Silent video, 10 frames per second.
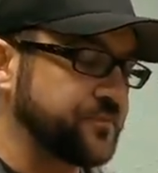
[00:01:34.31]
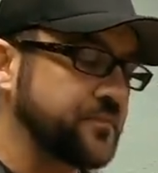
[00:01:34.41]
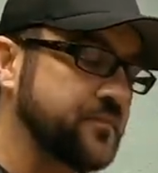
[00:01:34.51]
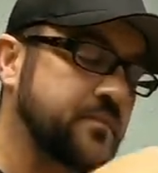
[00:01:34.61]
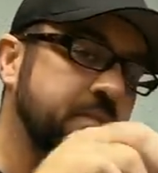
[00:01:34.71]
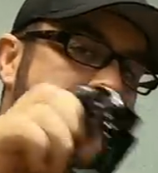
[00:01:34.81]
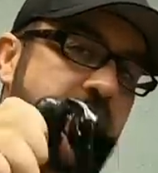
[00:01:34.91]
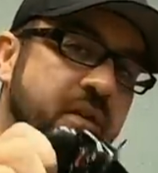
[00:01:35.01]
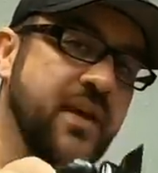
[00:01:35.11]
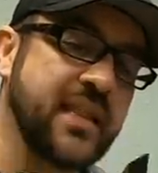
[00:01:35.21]

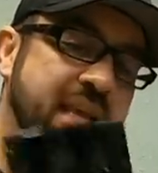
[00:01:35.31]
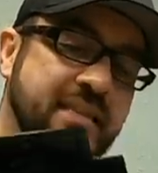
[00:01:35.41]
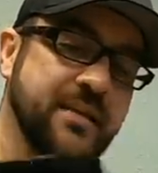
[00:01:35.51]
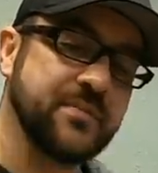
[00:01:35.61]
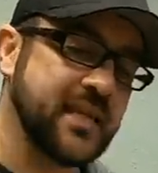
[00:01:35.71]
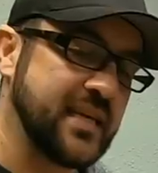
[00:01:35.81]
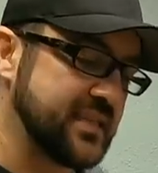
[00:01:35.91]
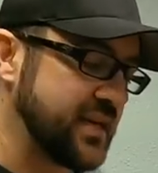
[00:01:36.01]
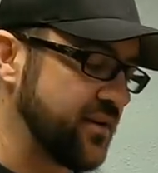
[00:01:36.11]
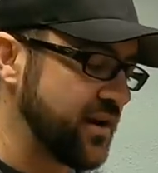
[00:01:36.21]
I've got the SMT
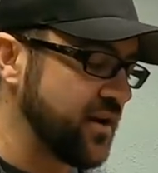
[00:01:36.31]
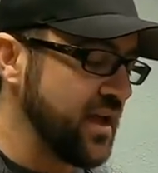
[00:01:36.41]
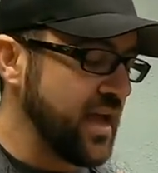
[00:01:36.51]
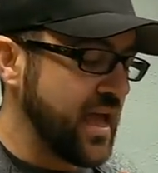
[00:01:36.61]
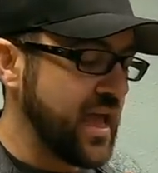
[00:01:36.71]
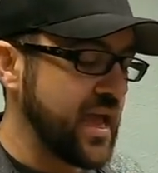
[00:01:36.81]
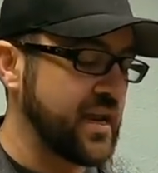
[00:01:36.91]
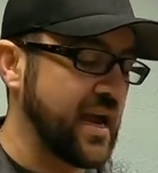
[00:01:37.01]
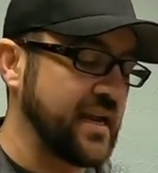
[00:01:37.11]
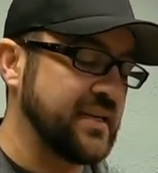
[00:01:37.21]
interior,
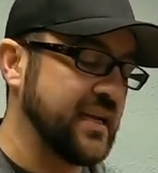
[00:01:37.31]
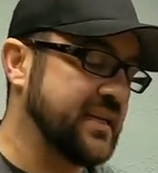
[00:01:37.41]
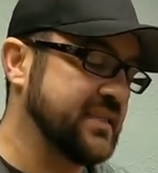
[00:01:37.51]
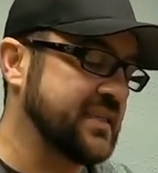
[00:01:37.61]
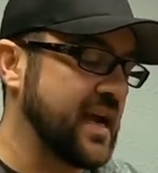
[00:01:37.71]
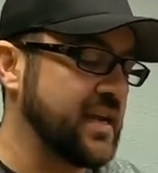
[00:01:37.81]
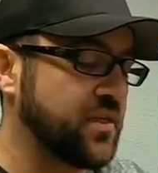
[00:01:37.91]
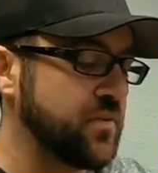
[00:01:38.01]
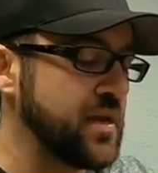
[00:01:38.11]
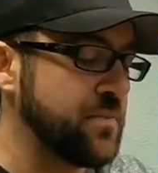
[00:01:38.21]
and I did design
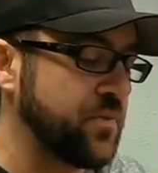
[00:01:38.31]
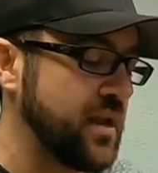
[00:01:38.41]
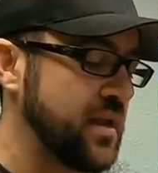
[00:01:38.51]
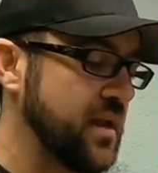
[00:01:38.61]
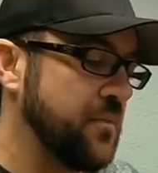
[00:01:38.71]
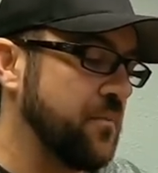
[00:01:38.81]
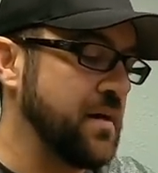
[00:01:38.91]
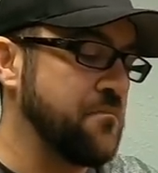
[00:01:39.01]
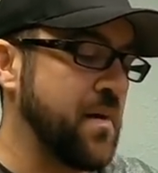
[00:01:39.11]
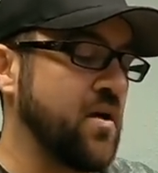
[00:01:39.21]
and 3D print
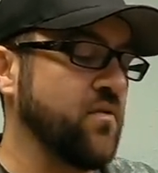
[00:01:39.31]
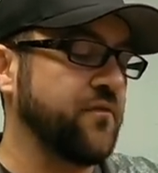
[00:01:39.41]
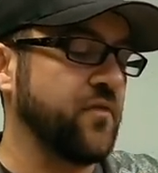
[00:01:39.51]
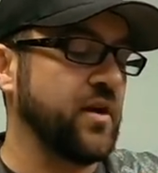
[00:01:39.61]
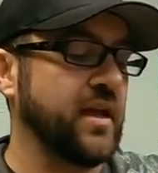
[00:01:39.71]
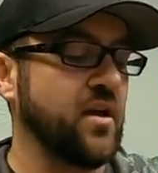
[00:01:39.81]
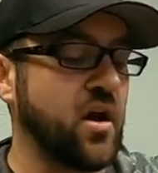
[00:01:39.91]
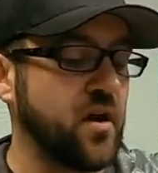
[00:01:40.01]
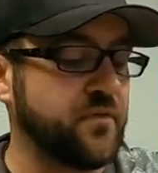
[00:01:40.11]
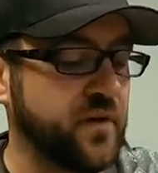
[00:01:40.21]
my mount for it off